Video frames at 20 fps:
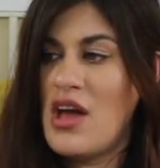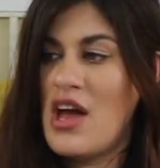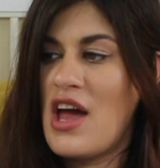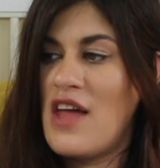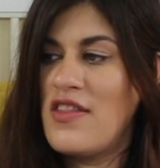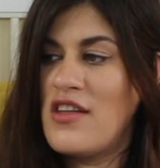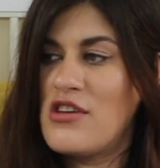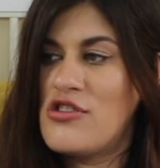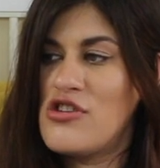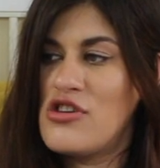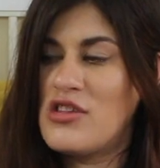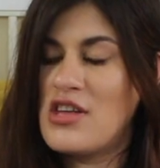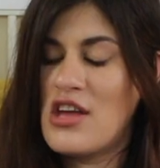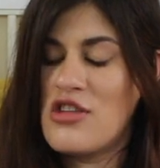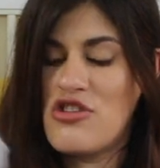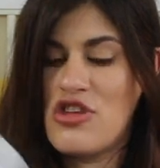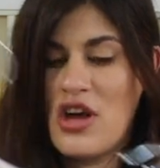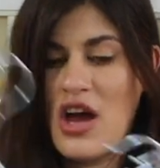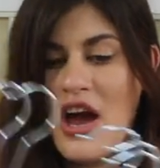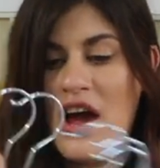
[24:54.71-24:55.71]
And this she
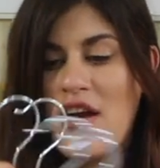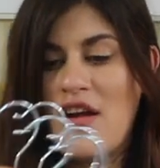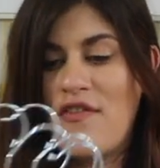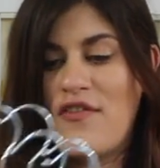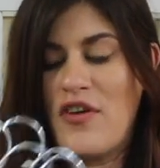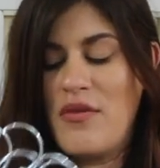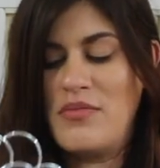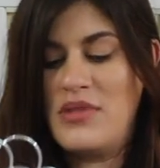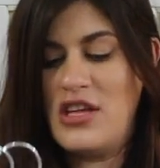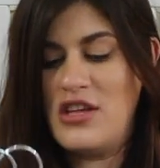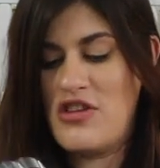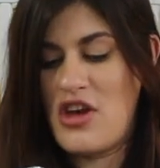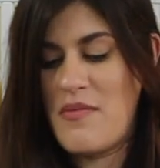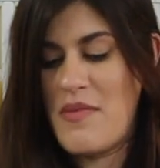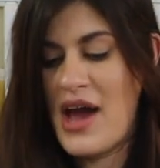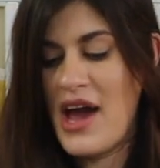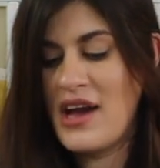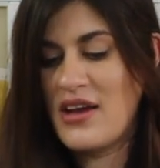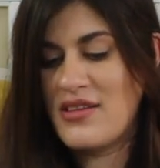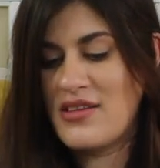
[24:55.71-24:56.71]
said she got from TJ
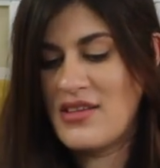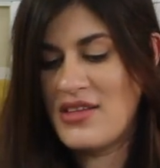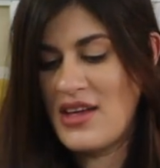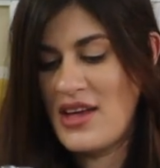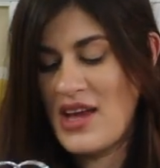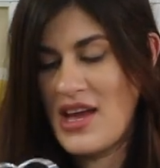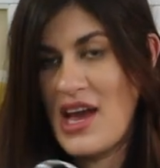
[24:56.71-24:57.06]
Maxx.